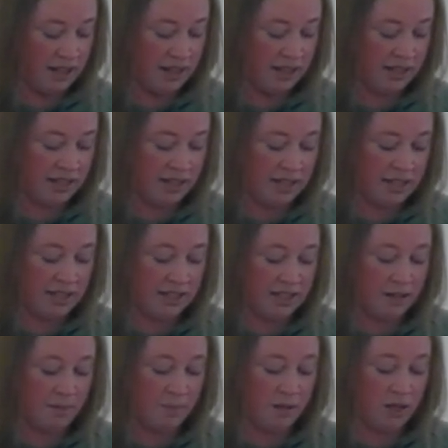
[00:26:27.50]
This isn't
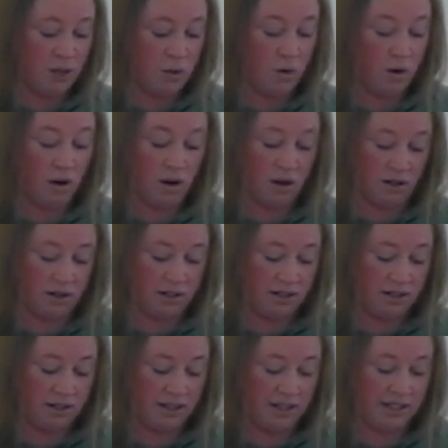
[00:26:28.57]
something you earned,
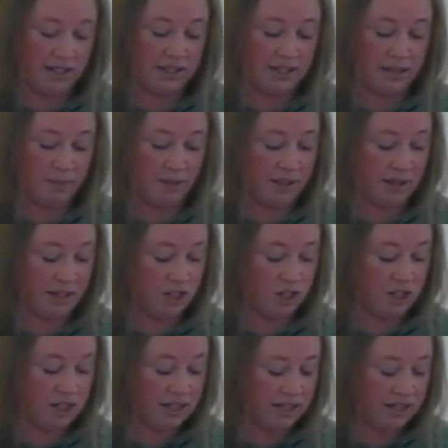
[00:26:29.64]
this is something that
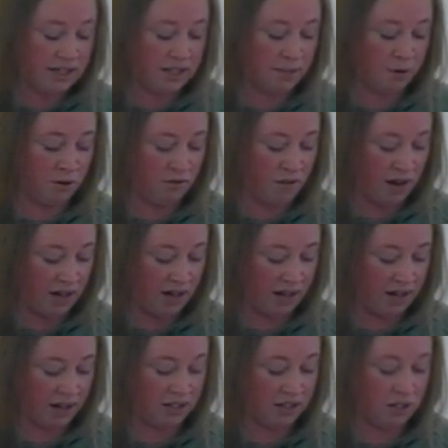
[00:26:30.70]
Jesus is
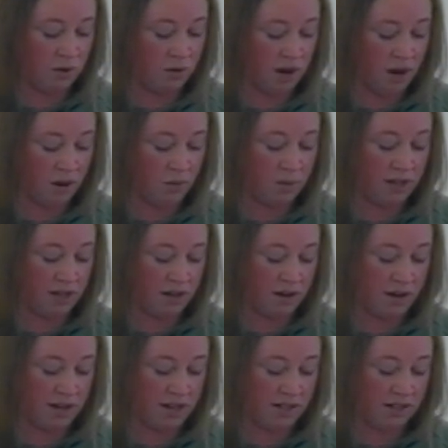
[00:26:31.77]
providing, so God will
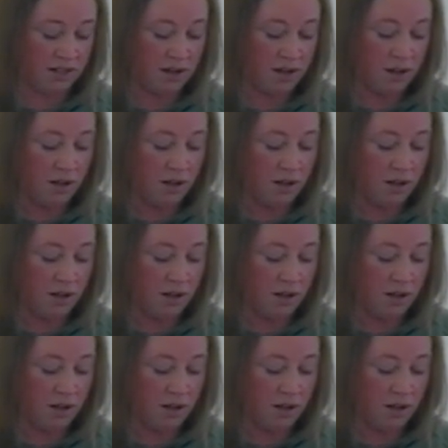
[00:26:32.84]
hear us.